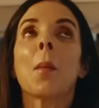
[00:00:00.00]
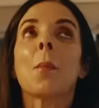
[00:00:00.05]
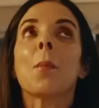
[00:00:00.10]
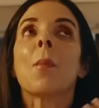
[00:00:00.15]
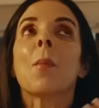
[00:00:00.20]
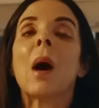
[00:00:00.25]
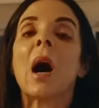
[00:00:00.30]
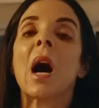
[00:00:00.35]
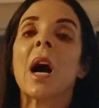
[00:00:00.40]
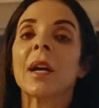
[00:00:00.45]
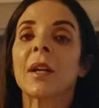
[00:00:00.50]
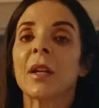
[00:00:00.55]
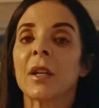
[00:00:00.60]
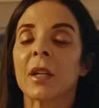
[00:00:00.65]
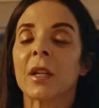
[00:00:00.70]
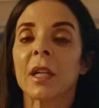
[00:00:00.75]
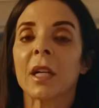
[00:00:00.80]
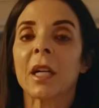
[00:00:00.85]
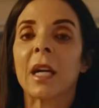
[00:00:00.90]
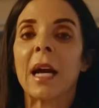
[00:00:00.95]

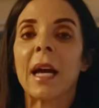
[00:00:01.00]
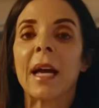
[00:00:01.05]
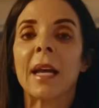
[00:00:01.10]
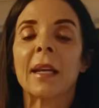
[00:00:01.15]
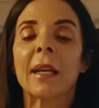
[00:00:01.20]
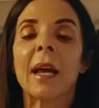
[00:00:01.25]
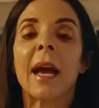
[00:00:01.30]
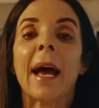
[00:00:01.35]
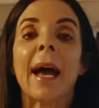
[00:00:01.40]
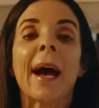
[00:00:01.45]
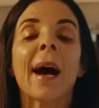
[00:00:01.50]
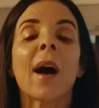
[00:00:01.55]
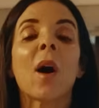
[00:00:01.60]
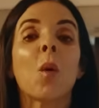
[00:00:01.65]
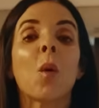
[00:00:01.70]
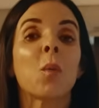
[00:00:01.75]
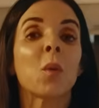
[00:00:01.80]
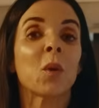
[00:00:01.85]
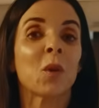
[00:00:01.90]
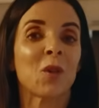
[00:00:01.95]
monitor and
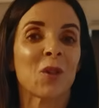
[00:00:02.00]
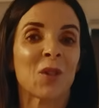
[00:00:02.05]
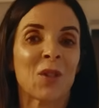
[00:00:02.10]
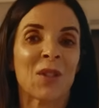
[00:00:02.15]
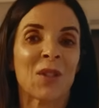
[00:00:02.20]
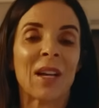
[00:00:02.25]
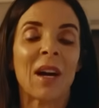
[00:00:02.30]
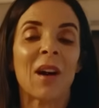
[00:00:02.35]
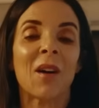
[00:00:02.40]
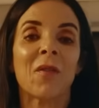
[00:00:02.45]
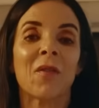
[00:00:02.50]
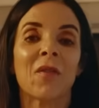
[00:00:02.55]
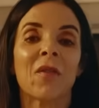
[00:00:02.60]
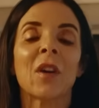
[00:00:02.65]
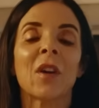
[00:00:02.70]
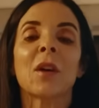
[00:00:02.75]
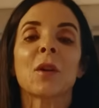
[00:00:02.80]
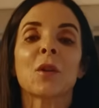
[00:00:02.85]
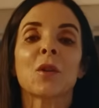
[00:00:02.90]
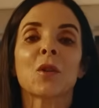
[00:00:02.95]
help yourself
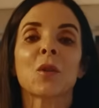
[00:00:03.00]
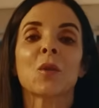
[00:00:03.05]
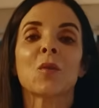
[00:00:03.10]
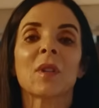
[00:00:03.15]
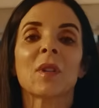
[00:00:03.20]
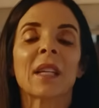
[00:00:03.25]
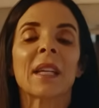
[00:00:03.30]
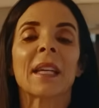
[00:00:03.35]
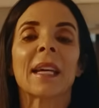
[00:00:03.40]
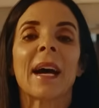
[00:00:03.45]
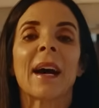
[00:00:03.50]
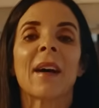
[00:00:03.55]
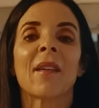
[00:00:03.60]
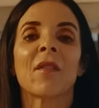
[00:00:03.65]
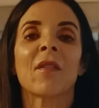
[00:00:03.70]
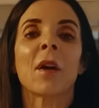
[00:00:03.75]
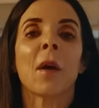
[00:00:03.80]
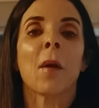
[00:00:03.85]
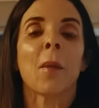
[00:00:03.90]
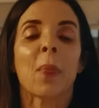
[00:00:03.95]
to really
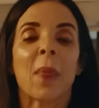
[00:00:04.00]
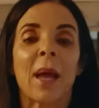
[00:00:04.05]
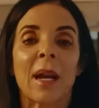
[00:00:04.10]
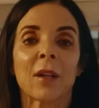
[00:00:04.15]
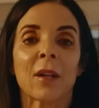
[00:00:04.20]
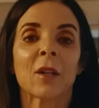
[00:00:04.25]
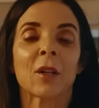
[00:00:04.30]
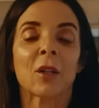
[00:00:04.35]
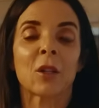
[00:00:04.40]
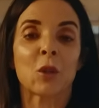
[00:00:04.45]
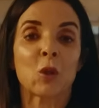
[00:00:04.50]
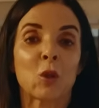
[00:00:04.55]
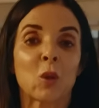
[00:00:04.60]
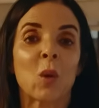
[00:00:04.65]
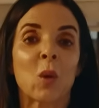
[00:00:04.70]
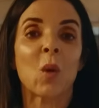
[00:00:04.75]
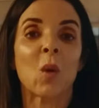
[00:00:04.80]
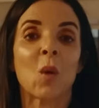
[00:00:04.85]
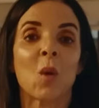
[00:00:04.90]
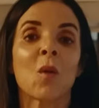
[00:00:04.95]
have better
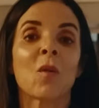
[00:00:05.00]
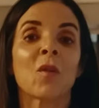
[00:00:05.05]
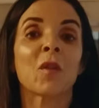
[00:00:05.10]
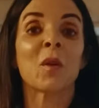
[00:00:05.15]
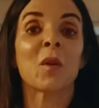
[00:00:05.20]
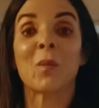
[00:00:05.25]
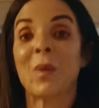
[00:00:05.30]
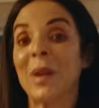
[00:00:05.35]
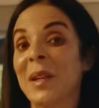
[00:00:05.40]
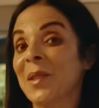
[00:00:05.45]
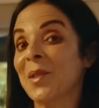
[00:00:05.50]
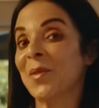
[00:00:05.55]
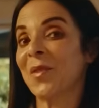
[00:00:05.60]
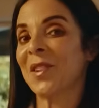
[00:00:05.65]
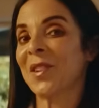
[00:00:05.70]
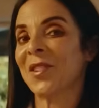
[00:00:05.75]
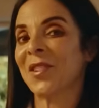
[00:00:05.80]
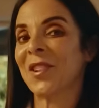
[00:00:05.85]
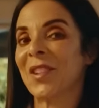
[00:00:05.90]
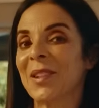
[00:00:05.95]
control over your brain's
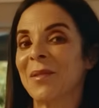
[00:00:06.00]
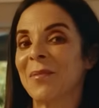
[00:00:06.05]
function.